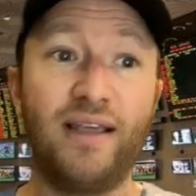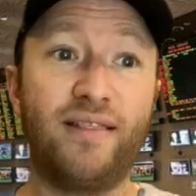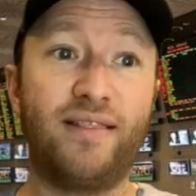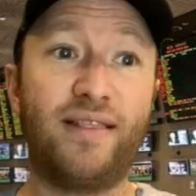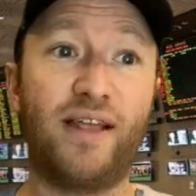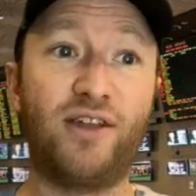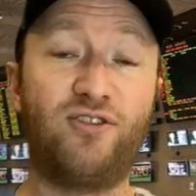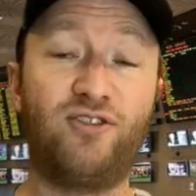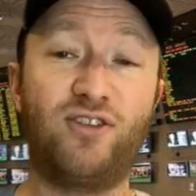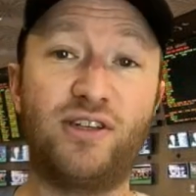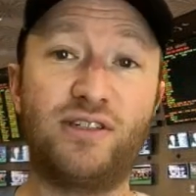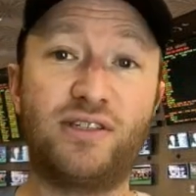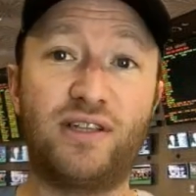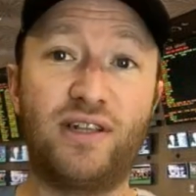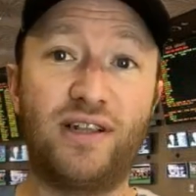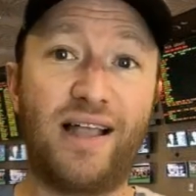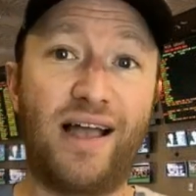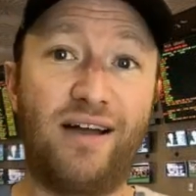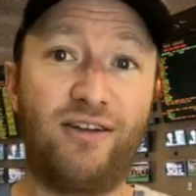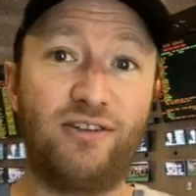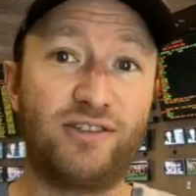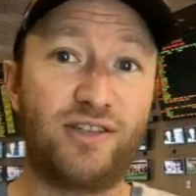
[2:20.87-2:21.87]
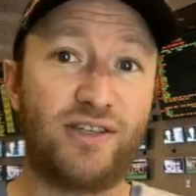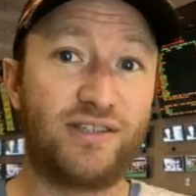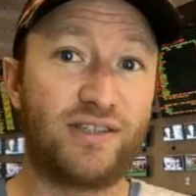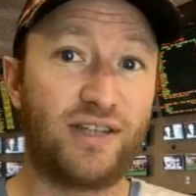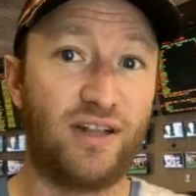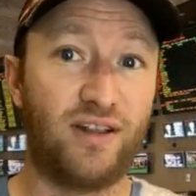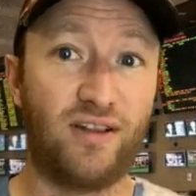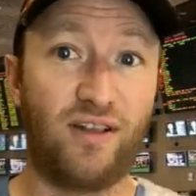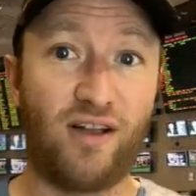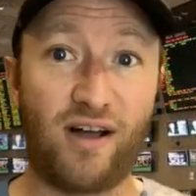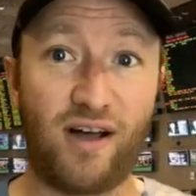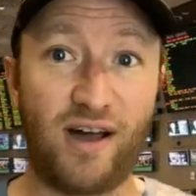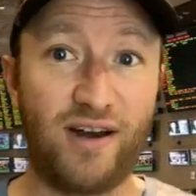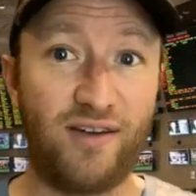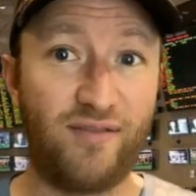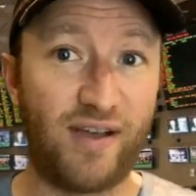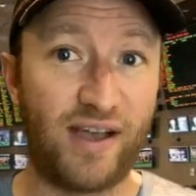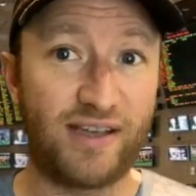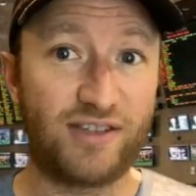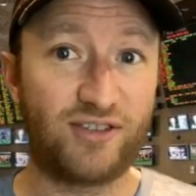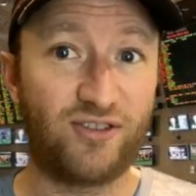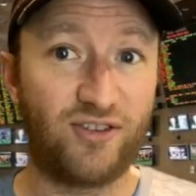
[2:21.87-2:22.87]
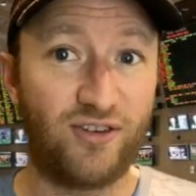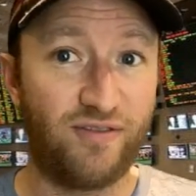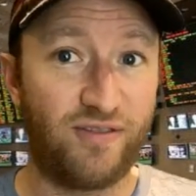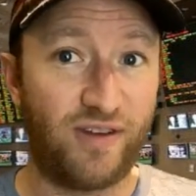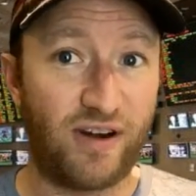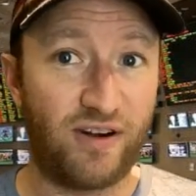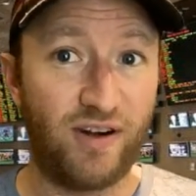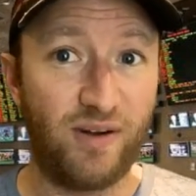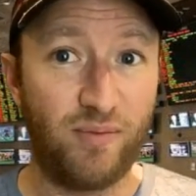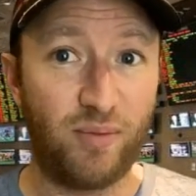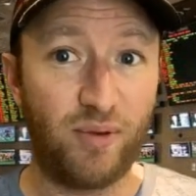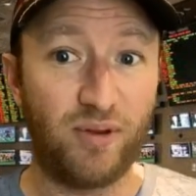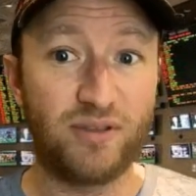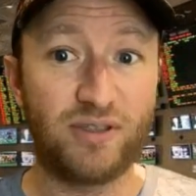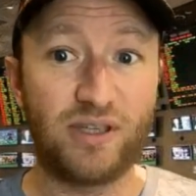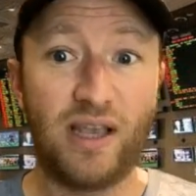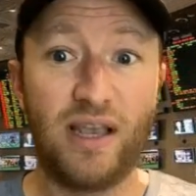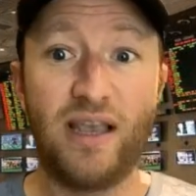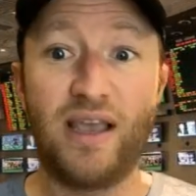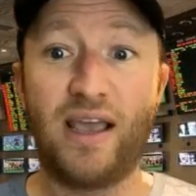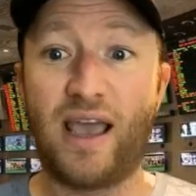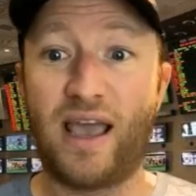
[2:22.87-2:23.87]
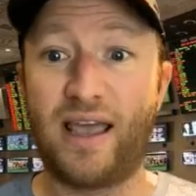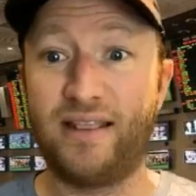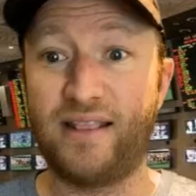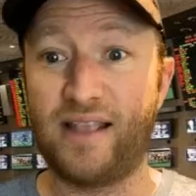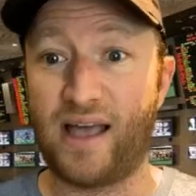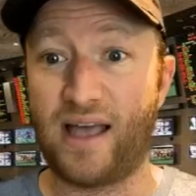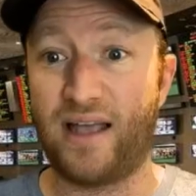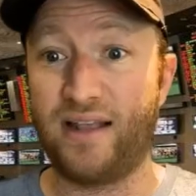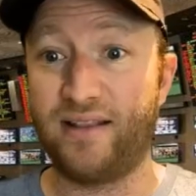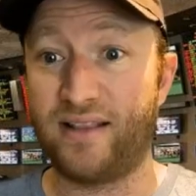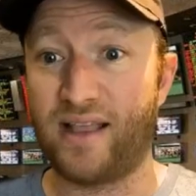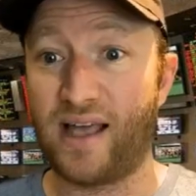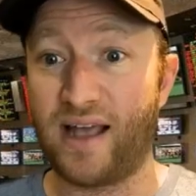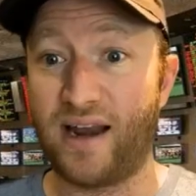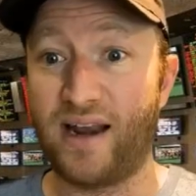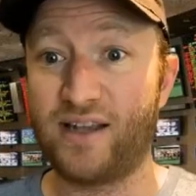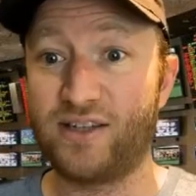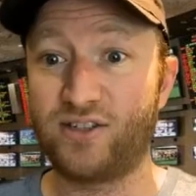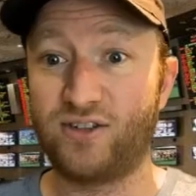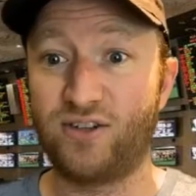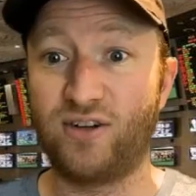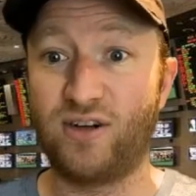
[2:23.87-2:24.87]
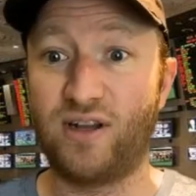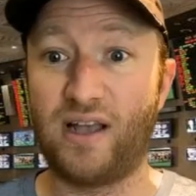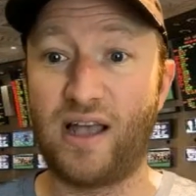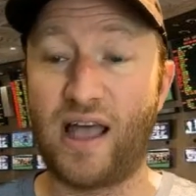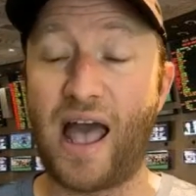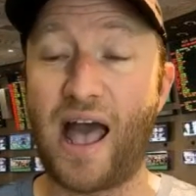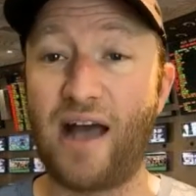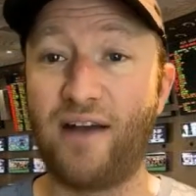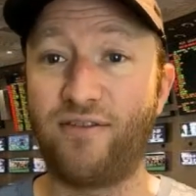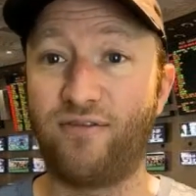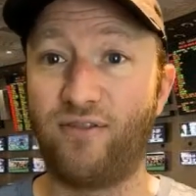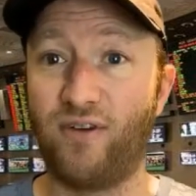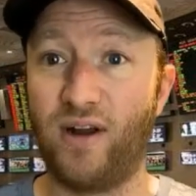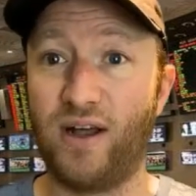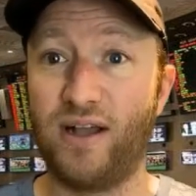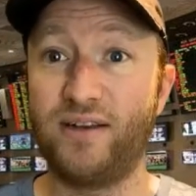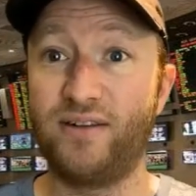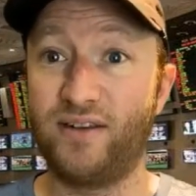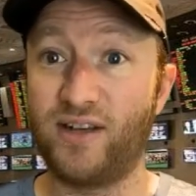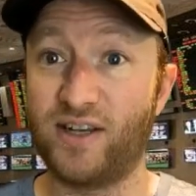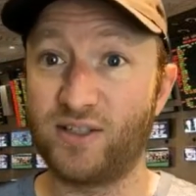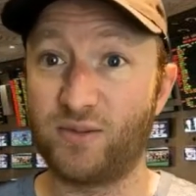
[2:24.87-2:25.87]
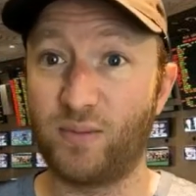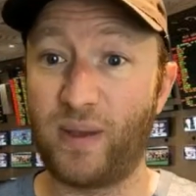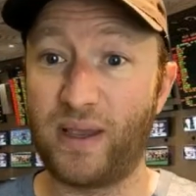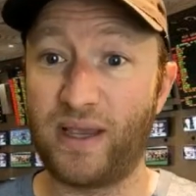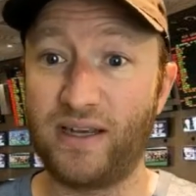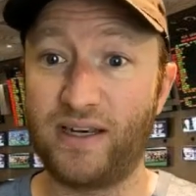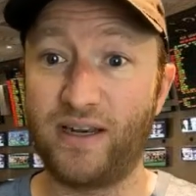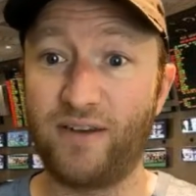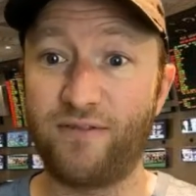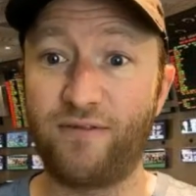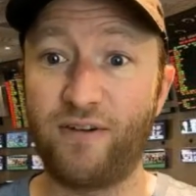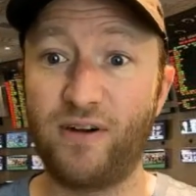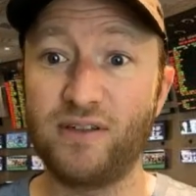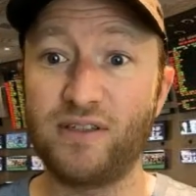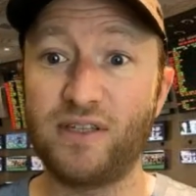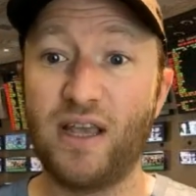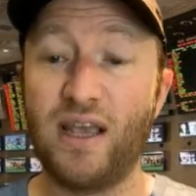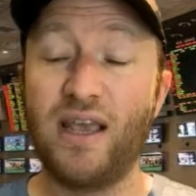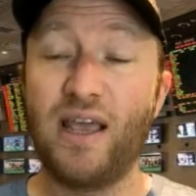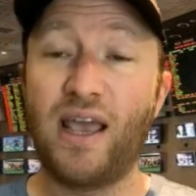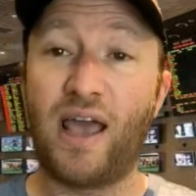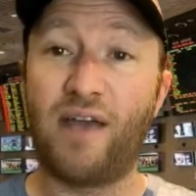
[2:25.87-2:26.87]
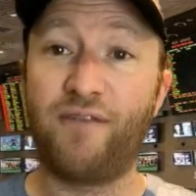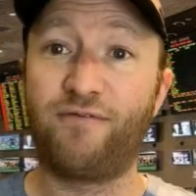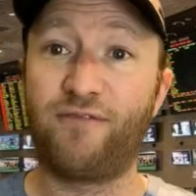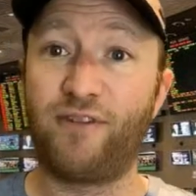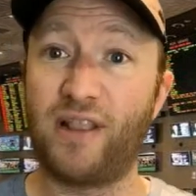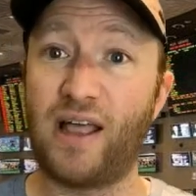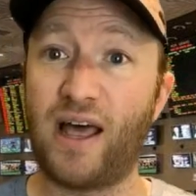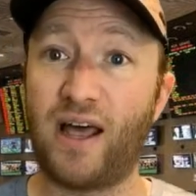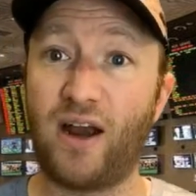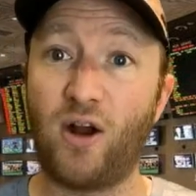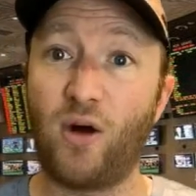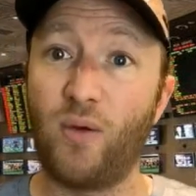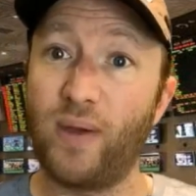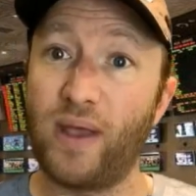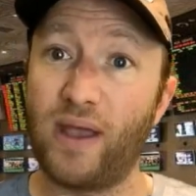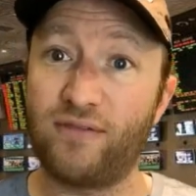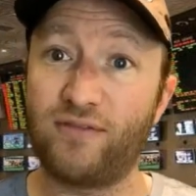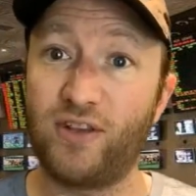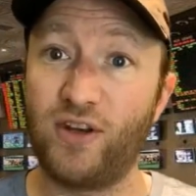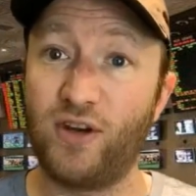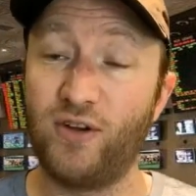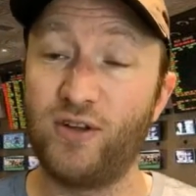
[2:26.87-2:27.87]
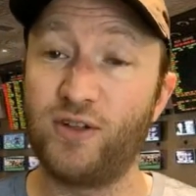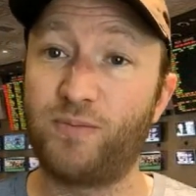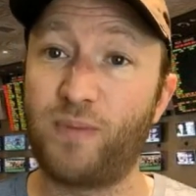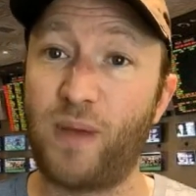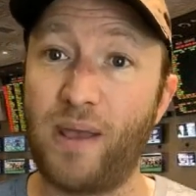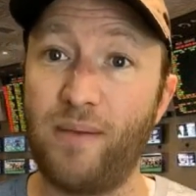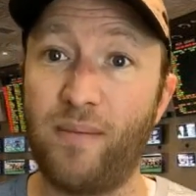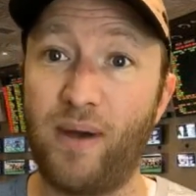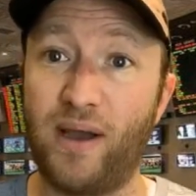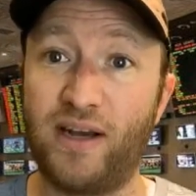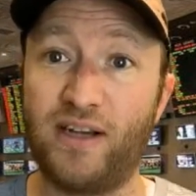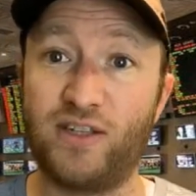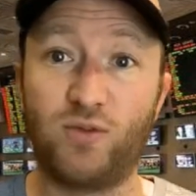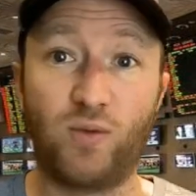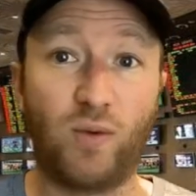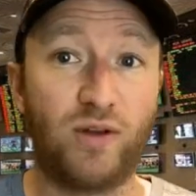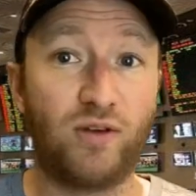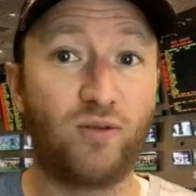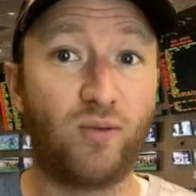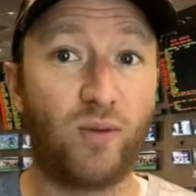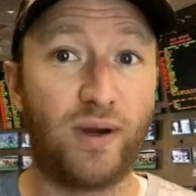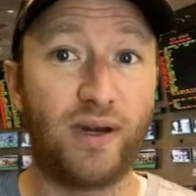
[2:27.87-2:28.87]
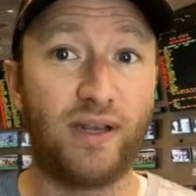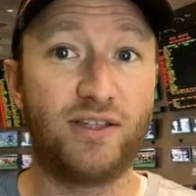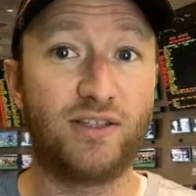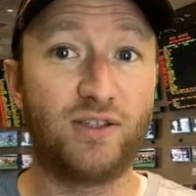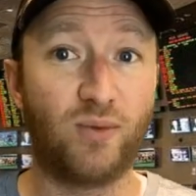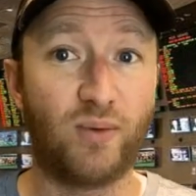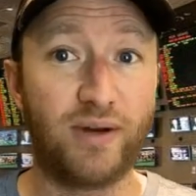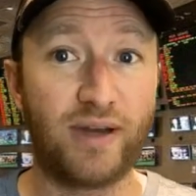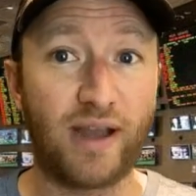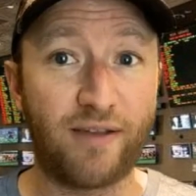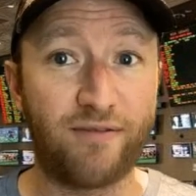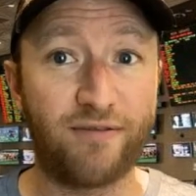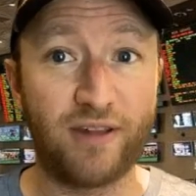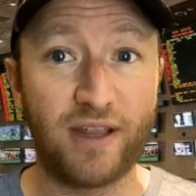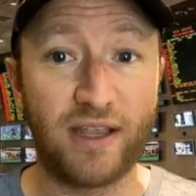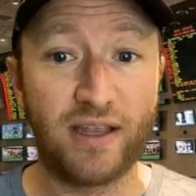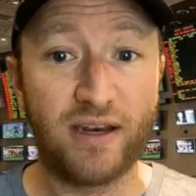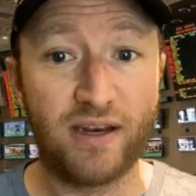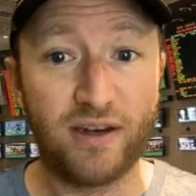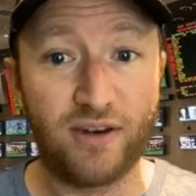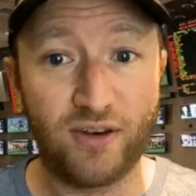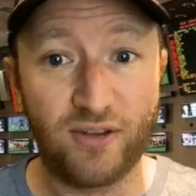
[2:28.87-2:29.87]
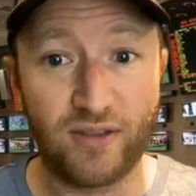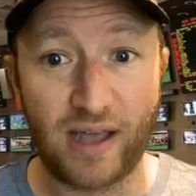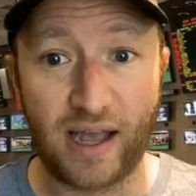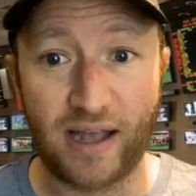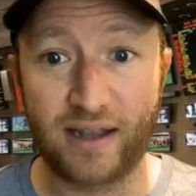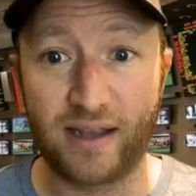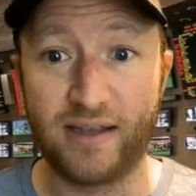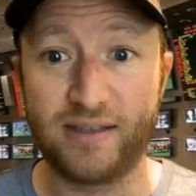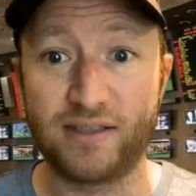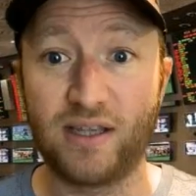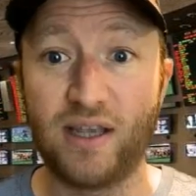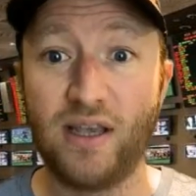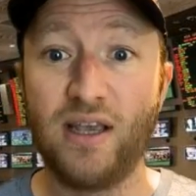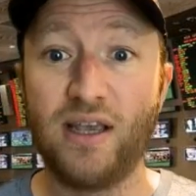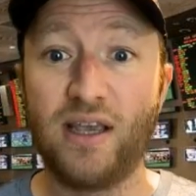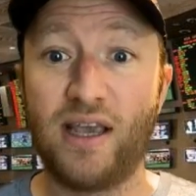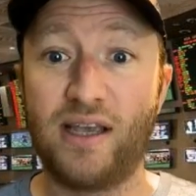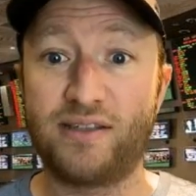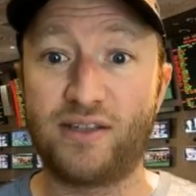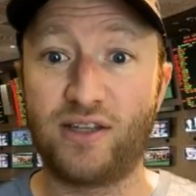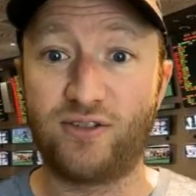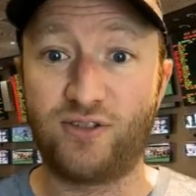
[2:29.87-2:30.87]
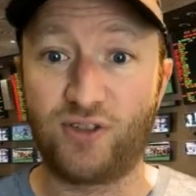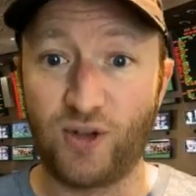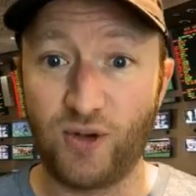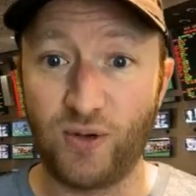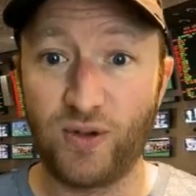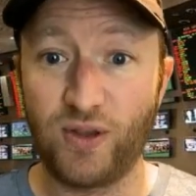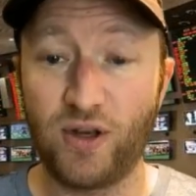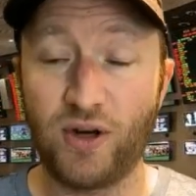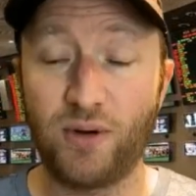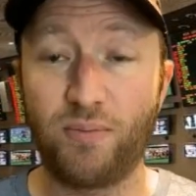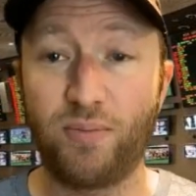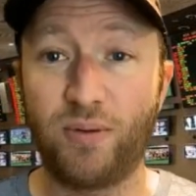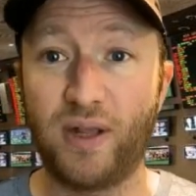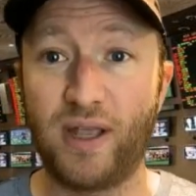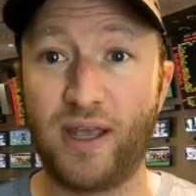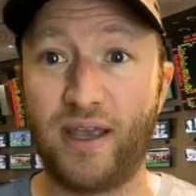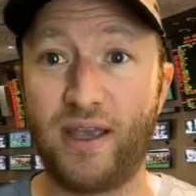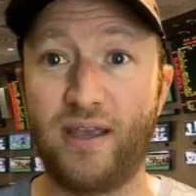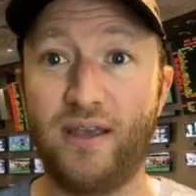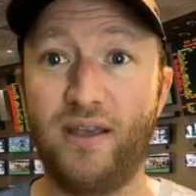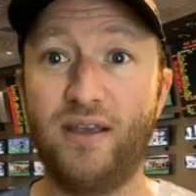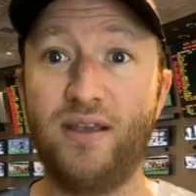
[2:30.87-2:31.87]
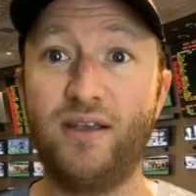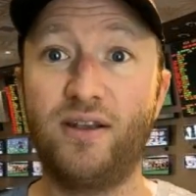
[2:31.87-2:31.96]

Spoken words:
That just allows us a lot of extra variables. And that extra half run does make a difference. And for that, all we have to do is pay minus 120. So we're definitely going to do that, guys. It's a two-unit play.